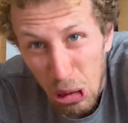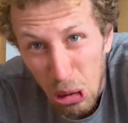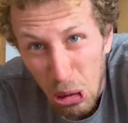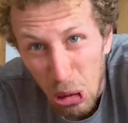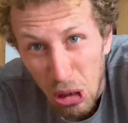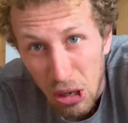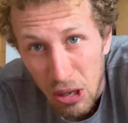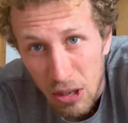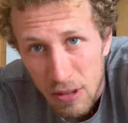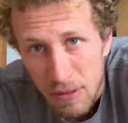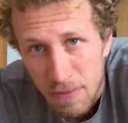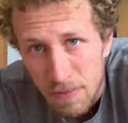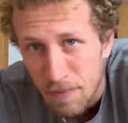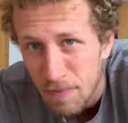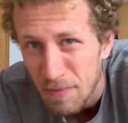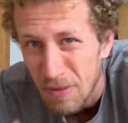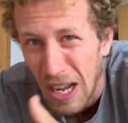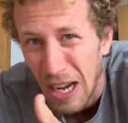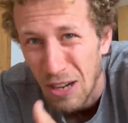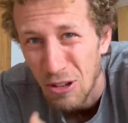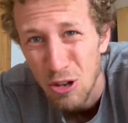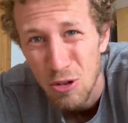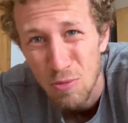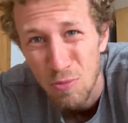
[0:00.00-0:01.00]
ugh.
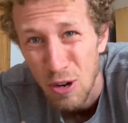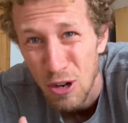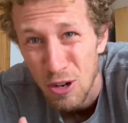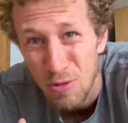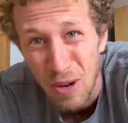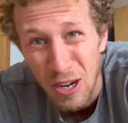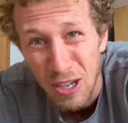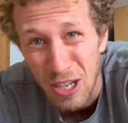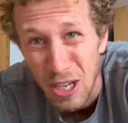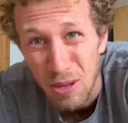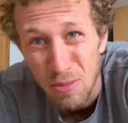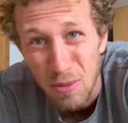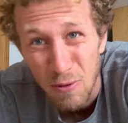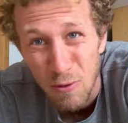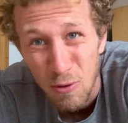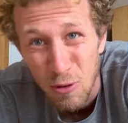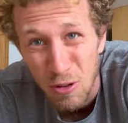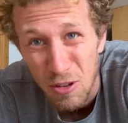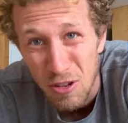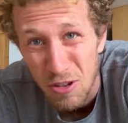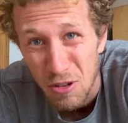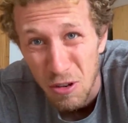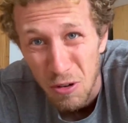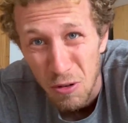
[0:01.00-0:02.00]
I just brushed my teeth
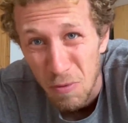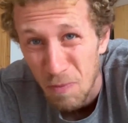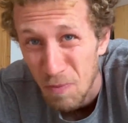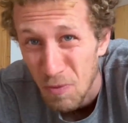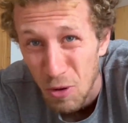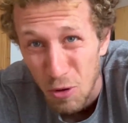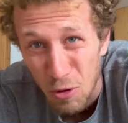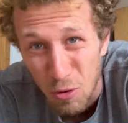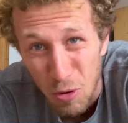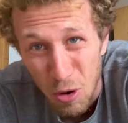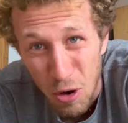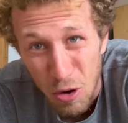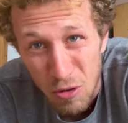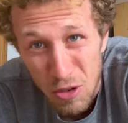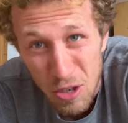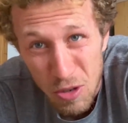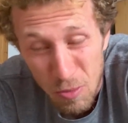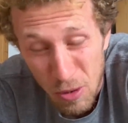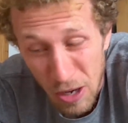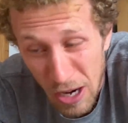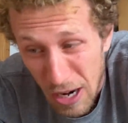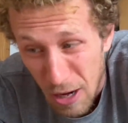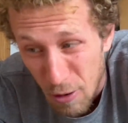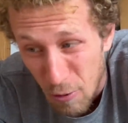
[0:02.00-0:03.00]
before, so gross.
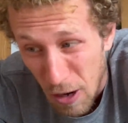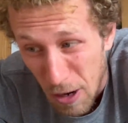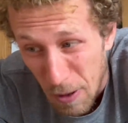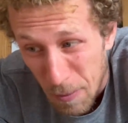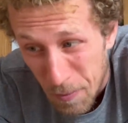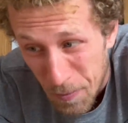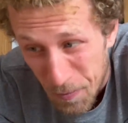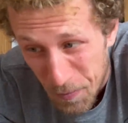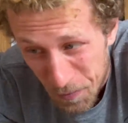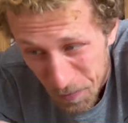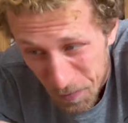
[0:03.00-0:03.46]
But anyway, it